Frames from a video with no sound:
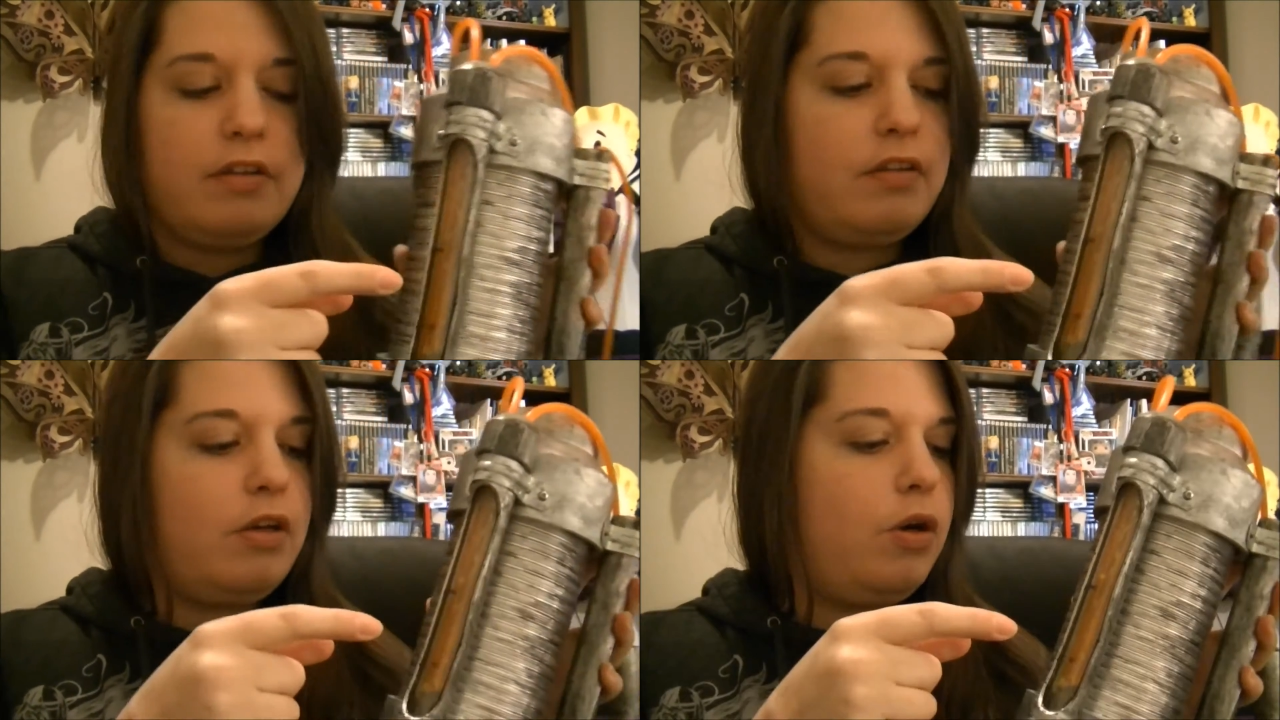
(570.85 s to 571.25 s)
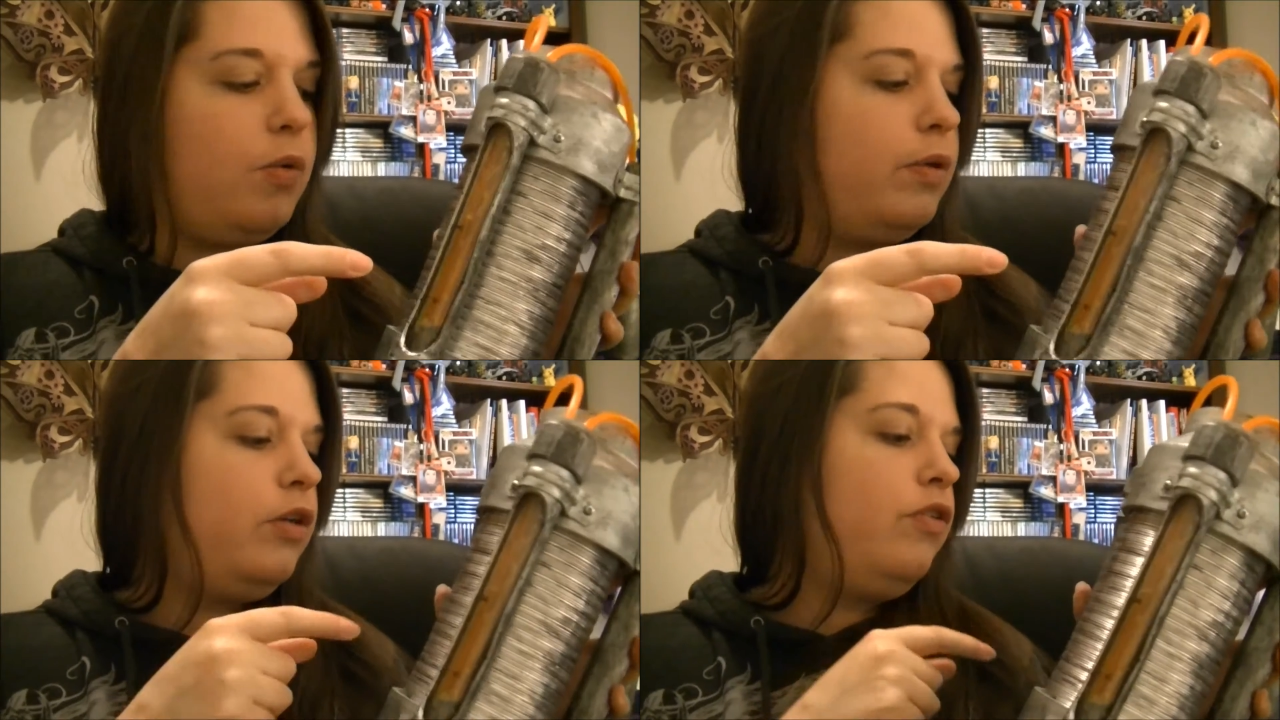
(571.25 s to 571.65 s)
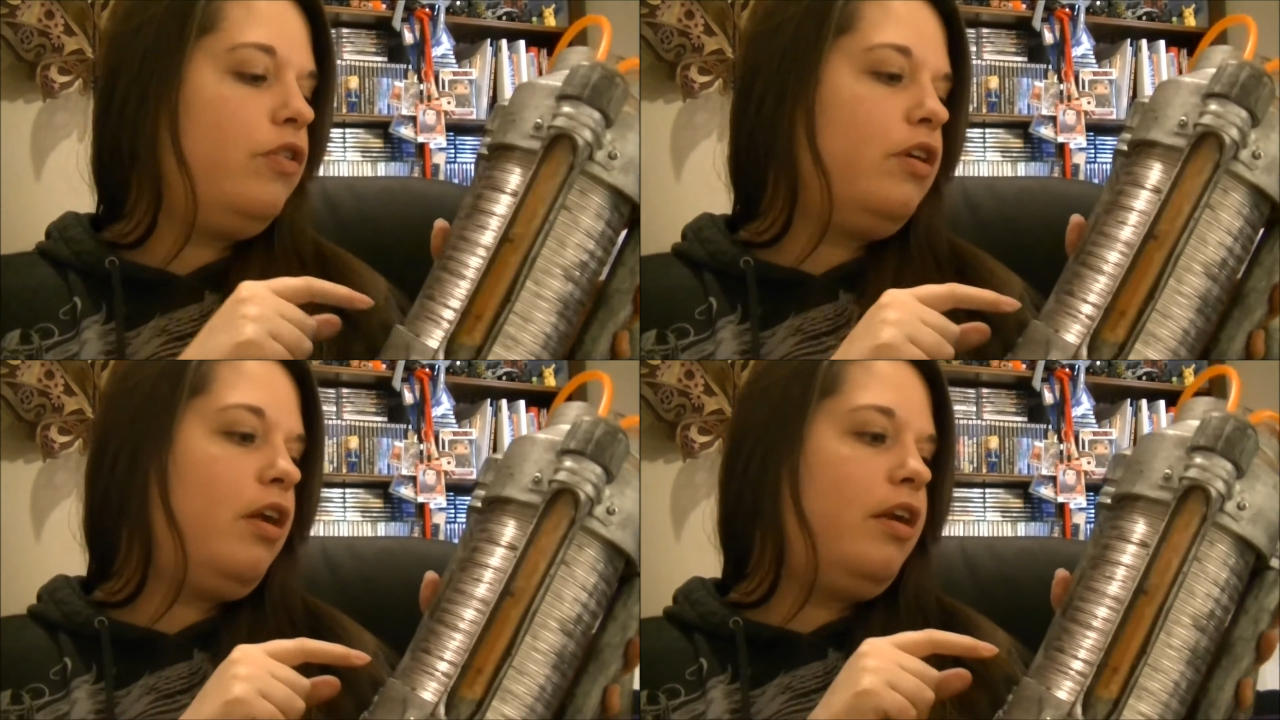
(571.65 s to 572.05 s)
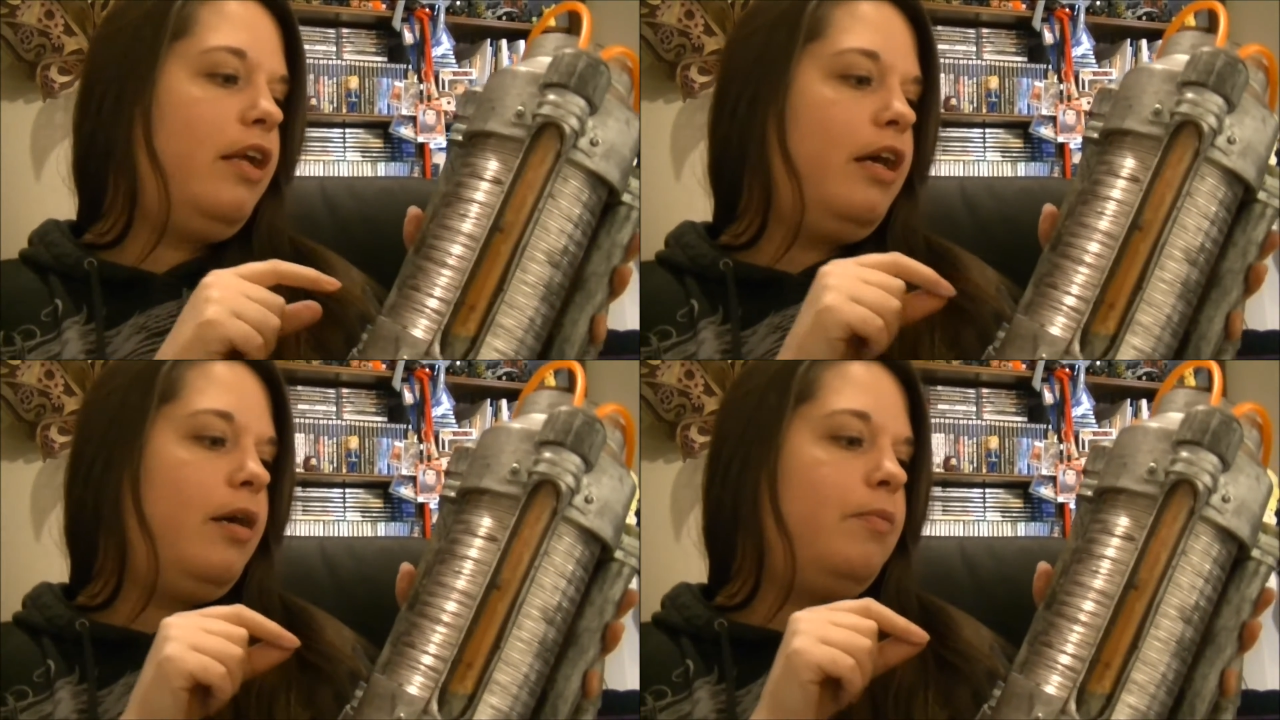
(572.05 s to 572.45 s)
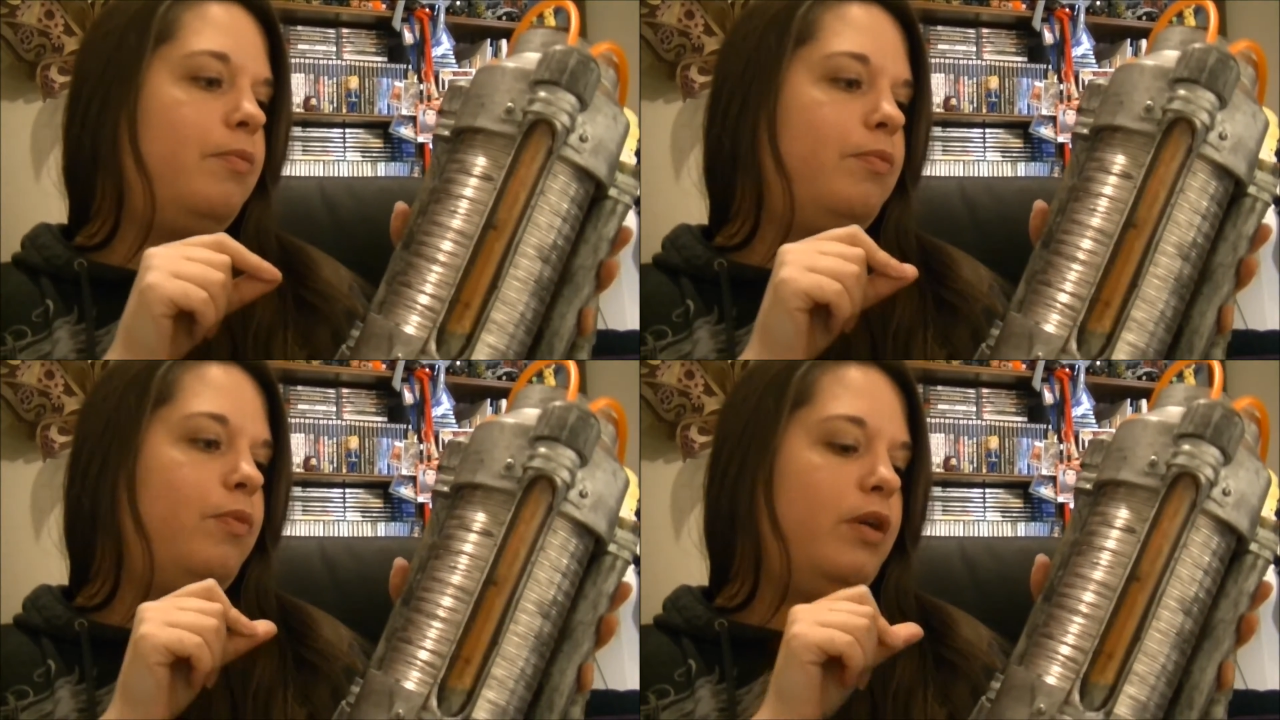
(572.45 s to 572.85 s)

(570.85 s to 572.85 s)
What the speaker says: So when you turn it on,